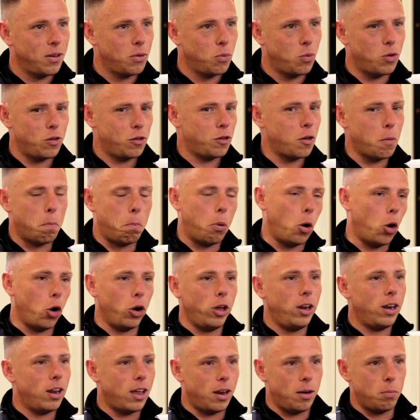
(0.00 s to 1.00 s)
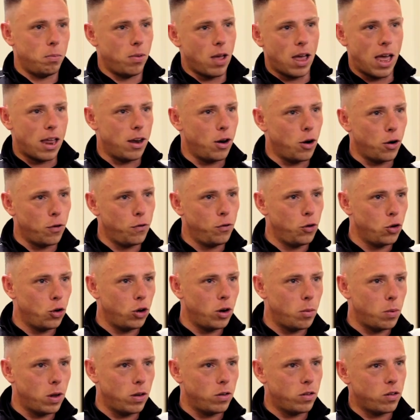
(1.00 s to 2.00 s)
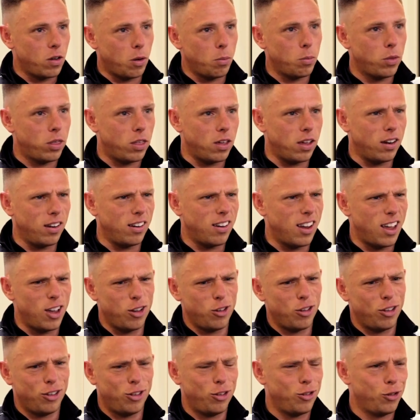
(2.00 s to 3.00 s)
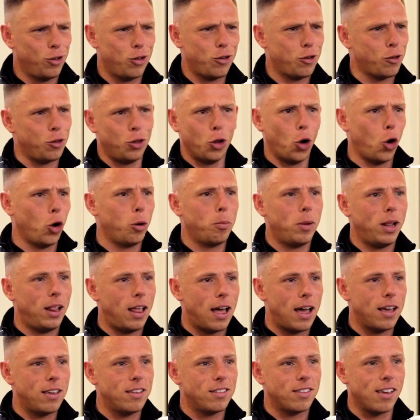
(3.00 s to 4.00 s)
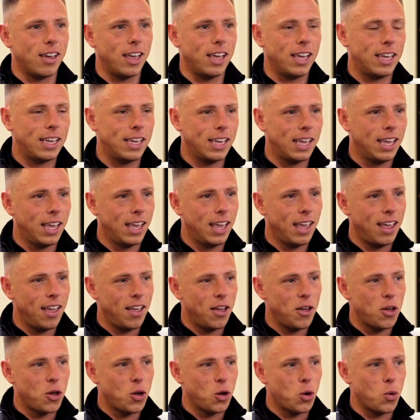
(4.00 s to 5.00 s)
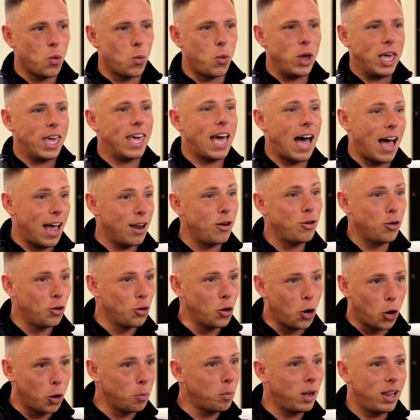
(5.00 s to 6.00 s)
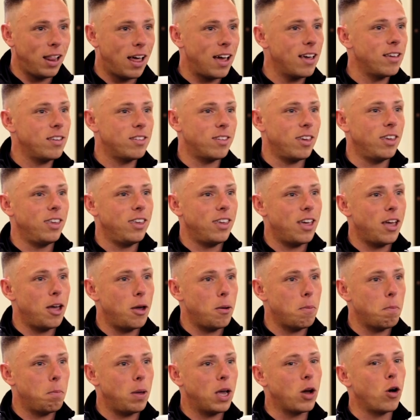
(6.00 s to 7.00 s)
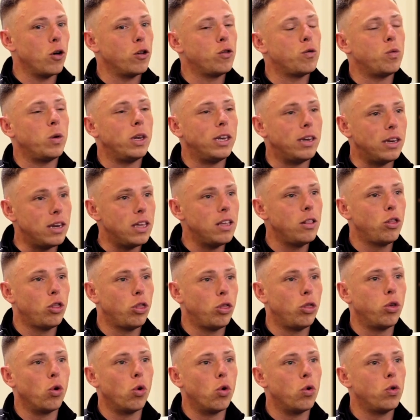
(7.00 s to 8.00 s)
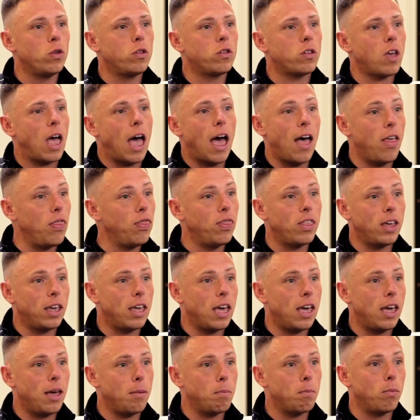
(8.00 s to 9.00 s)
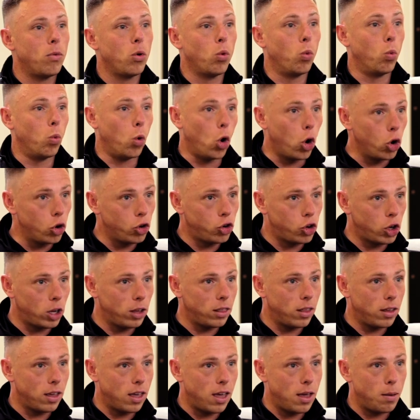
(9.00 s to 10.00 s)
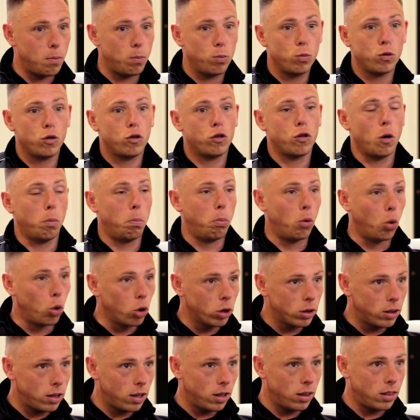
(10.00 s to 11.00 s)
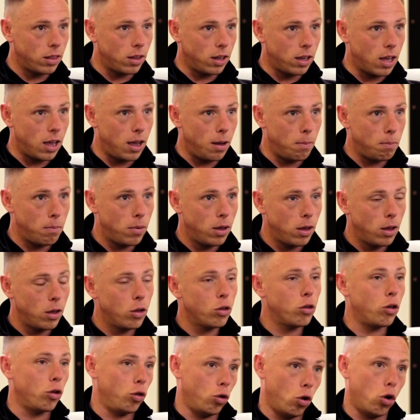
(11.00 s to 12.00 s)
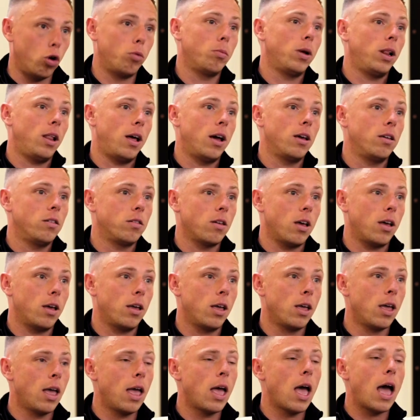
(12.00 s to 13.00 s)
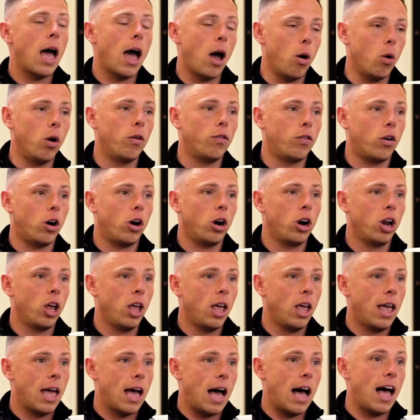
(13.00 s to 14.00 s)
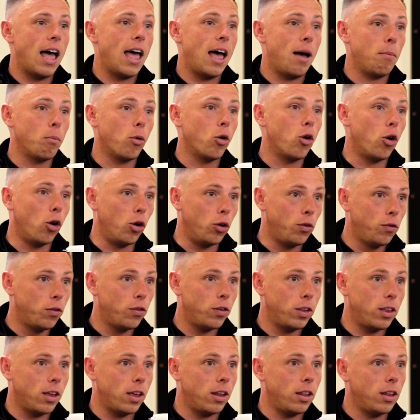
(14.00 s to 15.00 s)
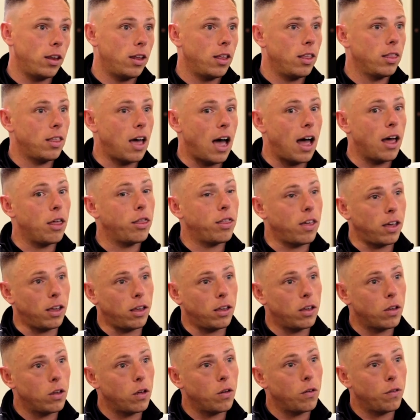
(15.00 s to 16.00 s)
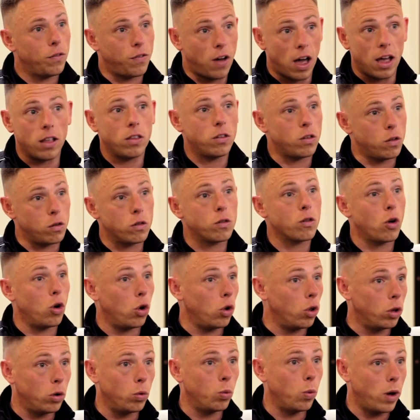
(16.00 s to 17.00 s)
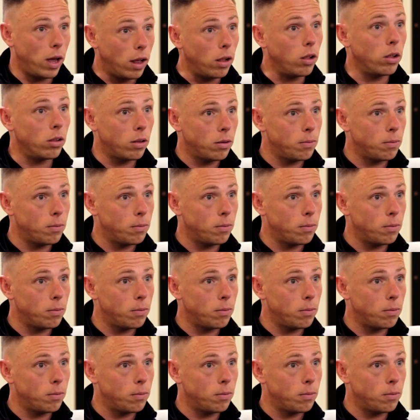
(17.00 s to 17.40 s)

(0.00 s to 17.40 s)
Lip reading: What's the point in interviewing about something? Just normalise it. We can't normalise it yet because we need those in the game, watching the game, supporting the game to normalise it. However, I am confident that I think fans in Scotland will.